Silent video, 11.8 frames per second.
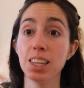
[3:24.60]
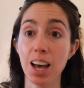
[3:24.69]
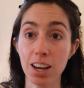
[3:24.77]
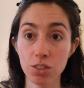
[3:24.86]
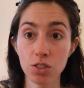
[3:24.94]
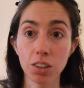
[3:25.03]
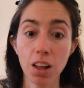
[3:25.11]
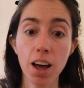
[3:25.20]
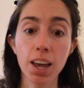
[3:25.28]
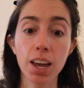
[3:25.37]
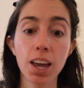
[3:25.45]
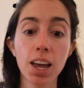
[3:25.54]
that
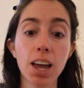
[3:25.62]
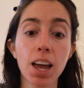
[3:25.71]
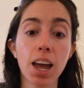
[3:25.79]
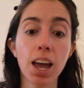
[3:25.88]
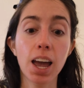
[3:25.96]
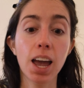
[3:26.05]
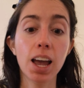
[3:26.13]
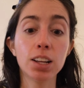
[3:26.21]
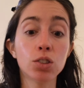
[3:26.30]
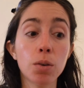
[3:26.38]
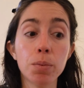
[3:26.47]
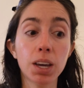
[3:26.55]
July. And
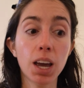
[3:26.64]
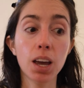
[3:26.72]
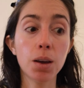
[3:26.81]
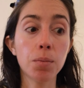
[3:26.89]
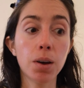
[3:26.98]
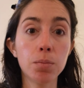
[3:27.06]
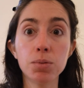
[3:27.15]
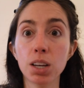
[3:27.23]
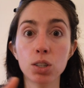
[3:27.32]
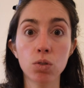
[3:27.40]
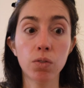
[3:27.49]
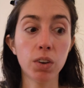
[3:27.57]
so I became
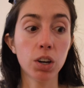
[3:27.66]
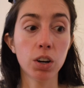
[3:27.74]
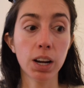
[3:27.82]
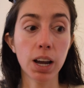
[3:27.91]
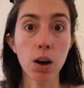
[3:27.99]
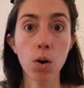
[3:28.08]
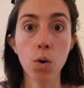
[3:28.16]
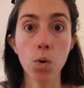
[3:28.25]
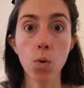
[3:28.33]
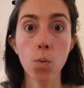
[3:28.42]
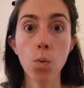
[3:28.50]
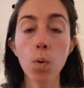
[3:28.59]
obsessed with figuring out
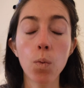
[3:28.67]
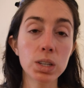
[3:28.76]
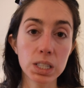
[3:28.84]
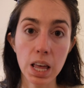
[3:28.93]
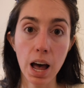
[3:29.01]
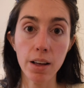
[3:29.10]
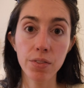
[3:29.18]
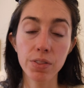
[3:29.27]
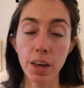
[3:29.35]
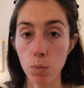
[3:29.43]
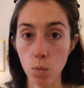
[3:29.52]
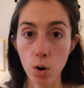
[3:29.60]
what was
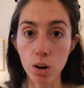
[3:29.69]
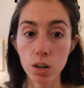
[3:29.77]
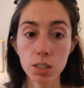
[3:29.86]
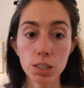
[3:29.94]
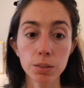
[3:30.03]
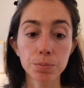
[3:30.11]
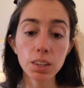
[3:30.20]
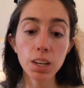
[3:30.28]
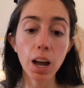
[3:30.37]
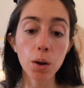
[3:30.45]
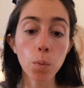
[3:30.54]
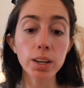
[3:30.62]
that worked.
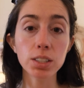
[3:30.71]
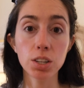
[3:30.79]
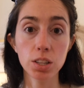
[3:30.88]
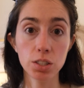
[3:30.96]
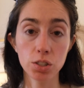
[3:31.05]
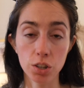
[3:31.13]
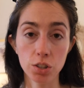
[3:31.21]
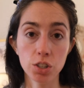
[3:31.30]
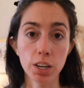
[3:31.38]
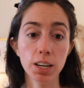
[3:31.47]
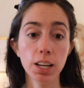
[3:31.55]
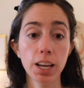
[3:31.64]
I went to the
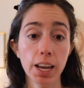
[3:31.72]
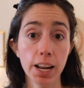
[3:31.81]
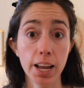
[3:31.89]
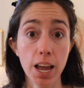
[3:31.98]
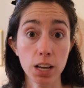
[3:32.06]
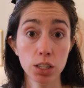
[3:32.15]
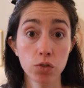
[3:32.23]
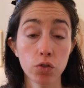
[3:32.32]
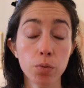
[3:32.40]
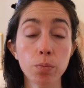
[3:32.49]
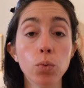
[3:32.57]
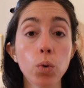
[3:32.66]
surgeon and I asked
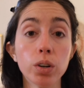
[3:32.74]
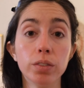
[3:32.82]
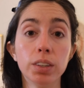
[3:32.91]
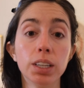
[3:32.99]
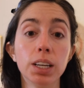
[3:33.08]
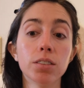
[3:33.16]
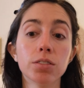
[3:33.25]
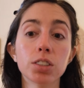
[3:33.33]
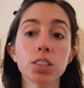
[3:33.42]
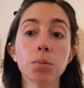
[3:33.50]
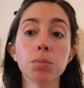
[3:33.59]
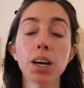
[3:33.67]
for more of it. For
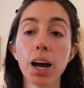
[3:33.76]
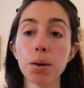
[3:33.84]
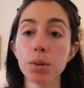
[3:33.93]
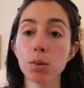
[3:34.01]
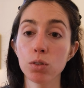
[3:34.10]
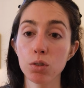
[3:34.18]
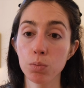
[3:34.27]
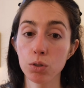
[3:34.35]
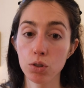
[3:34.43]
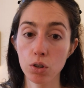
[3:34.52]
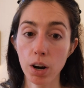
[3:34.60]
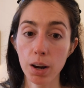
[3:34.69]
some time he was
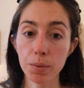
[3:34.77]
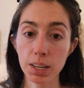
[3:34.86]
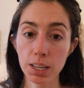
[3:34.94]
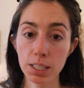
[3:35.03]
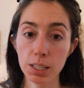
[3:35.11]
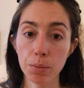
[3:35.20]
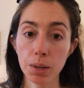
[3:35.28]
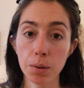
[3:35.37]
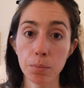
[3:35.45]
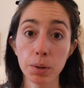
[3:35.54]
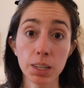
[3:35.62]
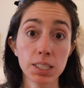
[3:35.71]
prescribing it to
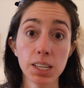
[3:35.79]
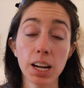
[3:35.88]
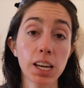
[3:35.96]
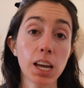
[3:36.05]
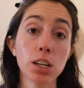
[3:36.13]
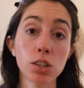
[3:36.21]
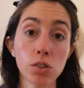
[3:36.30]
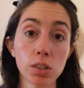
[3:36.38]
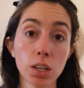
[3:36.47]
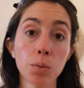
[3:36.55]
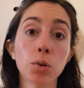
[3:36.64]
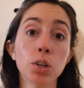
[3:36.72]
me, but he said, I can't do this
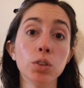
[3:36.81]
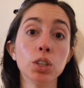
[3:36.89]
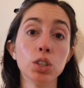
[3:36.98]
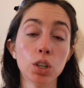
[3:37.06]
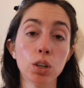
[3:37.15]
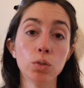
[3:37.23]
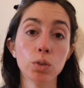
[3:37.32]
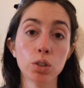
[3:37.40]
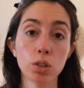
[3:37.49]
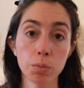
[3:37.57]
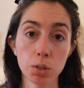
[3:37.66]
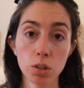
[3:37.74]
anymore, you need to go to a
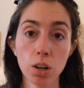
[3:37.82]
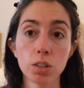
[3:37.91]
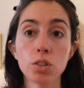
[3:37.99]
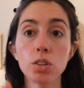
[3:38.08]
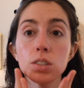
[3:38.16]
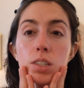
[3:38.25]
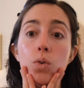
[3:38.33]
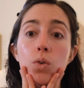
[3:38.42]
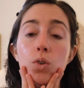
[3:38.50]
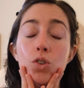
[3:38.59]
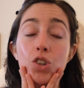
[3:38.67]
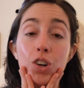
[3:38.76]
dermatologist.
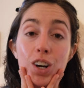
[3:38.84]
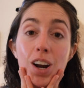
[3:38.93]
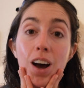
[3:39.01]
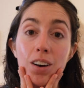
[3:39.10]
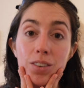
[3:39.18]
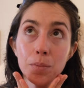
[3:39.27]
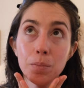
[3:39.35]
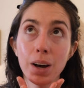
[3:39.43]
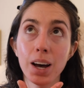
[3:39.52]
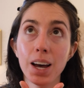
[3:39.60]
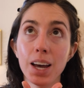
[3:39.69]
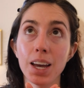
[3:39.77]
Sure enough,
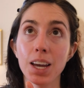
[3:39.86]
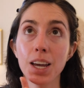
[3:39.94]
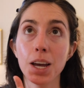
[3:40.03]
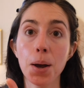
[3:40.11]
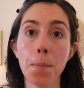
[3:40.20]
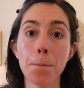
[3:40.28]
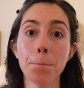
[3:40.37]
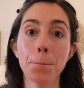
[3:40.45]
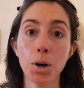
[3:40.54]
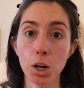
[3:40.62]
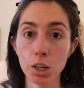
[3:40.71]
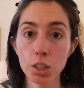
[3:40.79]
by
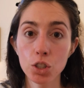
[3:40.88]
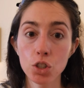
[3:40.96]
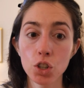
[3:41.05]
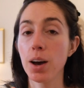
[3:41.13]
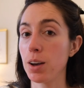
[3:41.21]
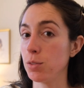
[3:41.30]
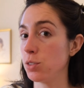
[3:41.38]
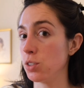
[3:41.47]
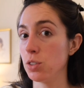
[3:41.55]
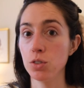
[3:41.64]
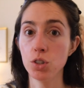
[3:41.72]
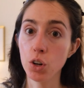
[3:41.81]
March, I was
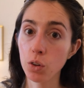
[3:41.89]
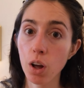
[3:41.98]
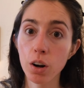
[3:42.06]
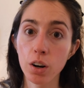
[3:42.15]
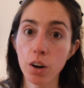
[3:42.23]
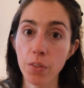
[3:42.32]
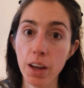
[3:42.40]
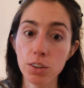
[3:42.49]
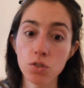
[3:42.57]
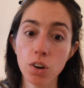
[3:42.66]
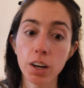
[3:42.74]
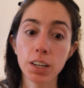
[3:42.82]
no longer on that
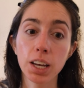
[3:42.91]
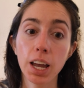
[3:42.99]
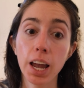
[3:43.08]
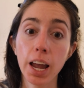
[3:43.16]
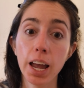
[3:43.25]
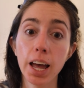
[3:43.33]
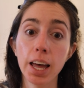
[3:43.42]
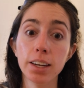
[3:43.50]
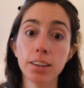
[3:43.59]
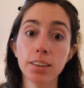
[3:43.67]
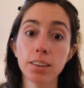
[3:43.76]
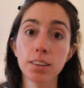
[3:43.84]
drug
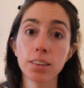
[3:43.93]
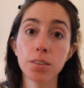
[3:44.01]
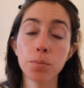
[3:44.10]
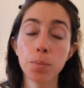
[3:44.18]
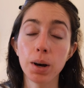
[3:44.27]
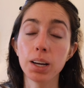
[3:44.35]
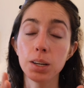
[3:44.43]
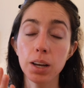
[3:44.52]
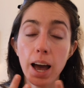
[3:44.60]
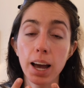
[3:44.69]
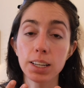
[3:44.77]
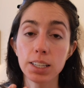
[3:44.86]
and my
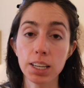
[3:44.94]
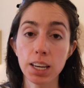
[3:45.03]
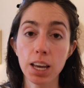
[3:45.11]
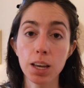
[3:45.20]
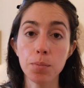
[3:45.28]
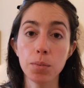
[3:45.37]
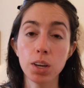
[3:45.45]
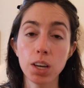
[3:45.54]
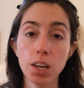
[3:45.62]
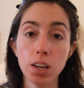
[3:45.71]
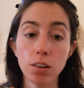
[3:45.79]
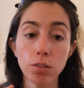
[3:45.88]
acne came in